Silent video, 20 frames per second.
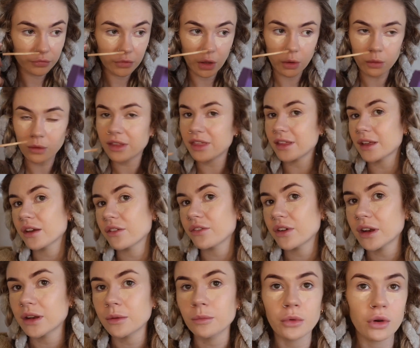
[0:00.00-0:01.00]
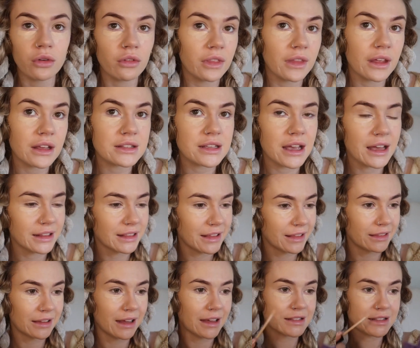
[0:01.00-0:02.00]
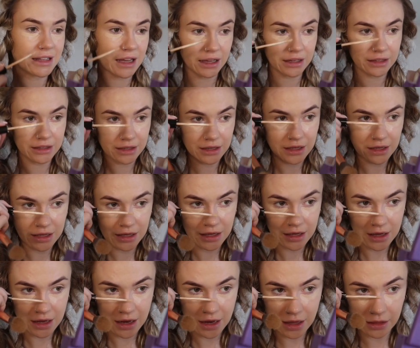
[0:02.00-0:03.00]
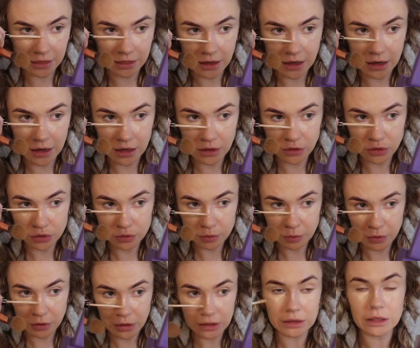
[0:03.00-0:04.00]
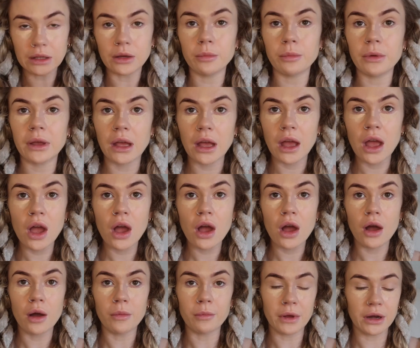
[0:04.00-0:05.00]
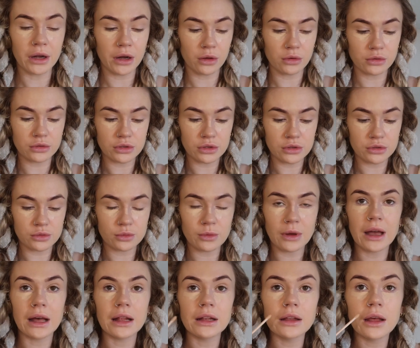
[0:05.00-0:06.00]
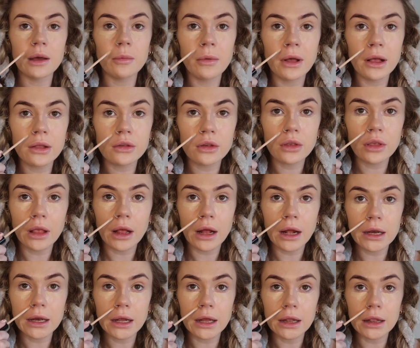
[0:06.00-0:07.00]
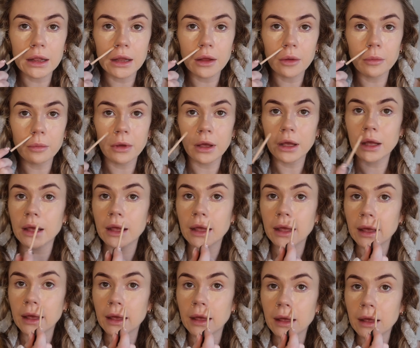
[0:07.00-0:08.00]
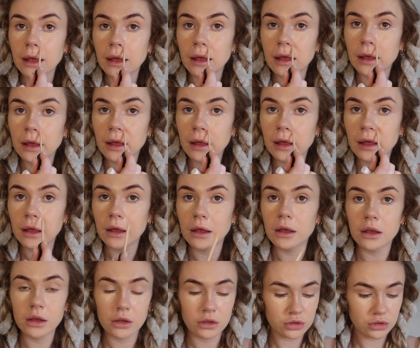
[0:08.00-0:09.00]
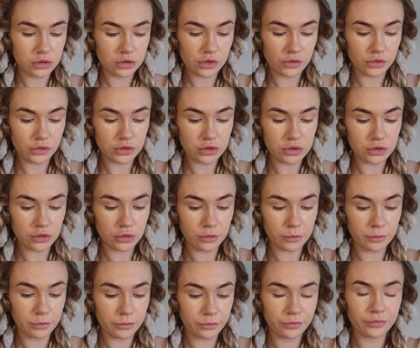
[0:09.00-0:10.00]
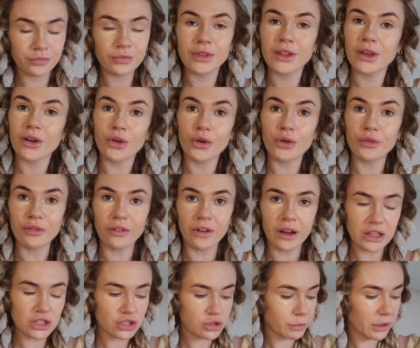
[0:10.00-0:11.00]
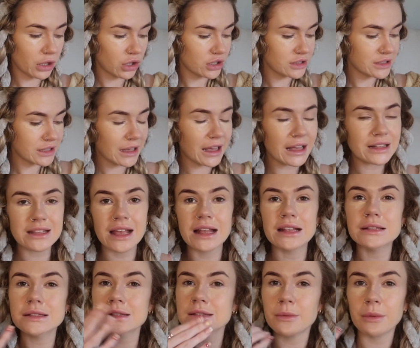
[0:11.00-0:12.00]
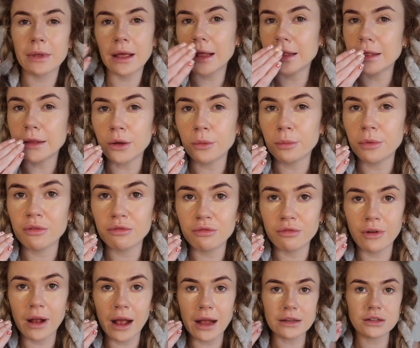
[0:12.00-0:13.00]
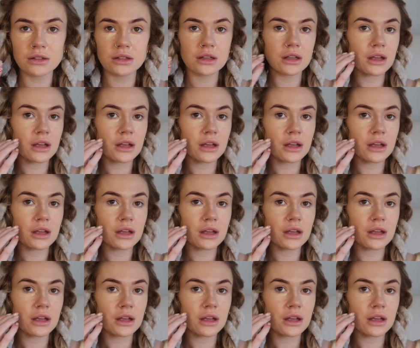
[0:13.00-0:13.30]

Oh, I think I've added more on that side than that side. And then I just put a little bit on my nose as well. I might just add a little bit here just for some coverage, because it tends to be a little bit red,